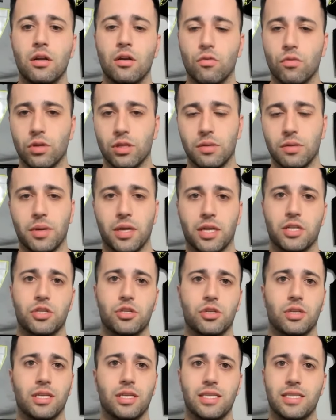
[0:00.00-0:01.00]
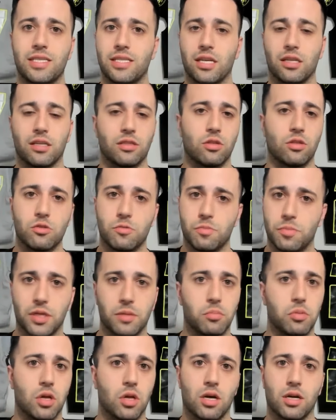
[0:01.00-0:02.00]
really making sure that he's selling those
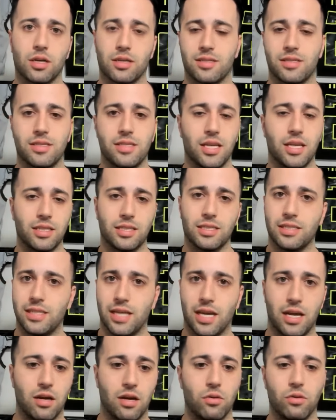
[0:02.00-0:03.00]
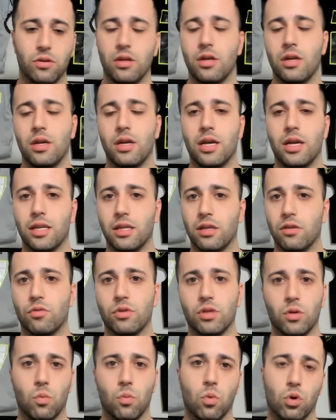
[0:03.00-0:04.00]
big blocks, selling down, and then
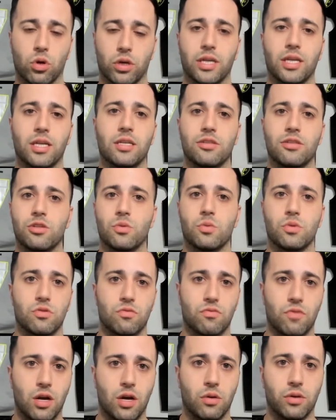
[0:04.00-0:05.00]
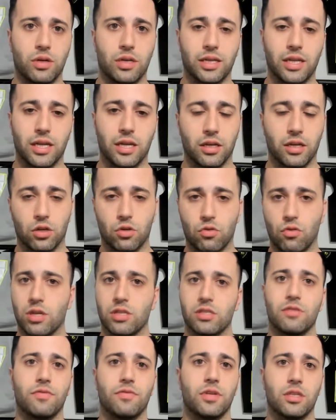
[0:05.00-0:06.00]
really working into his route and getting
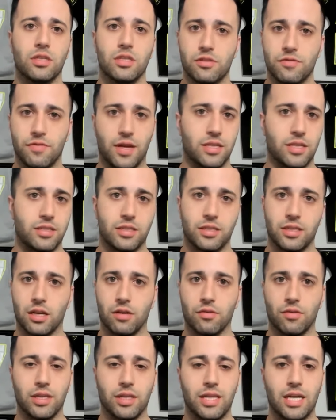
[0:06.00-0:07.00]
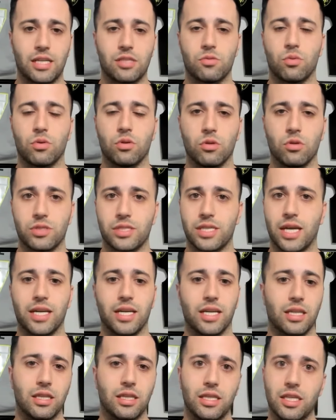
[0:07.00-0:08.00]
across the field as fast as he can, right? That's where those tight
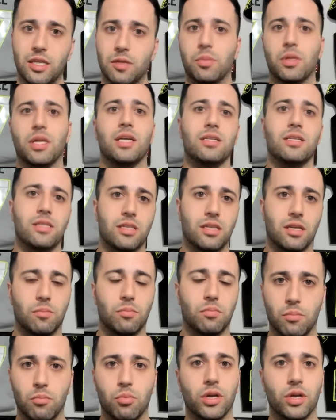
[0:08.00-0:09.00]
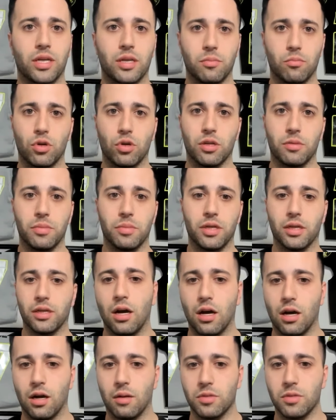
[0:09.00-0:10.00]
end leak plays end up breaking pretty big,
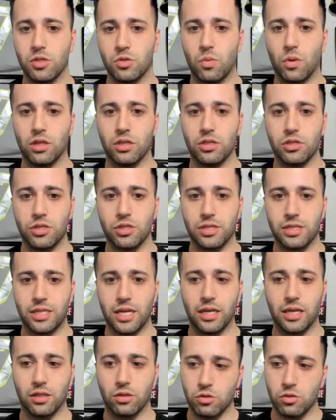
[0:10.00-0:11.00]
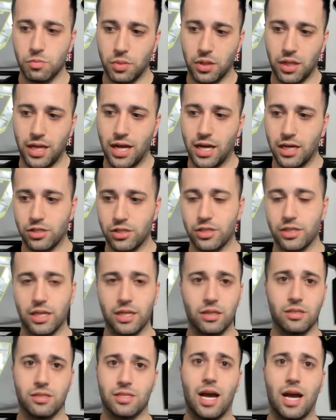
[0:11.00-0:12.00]
as well as just getting those play action, get
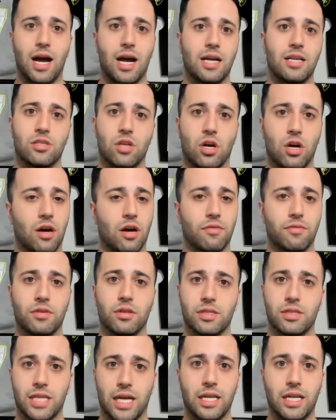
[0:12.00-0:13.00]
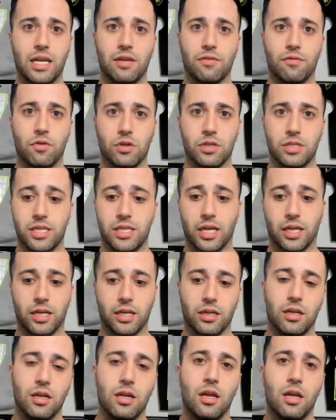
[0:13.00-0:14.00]
those eyes off the tight end for a second,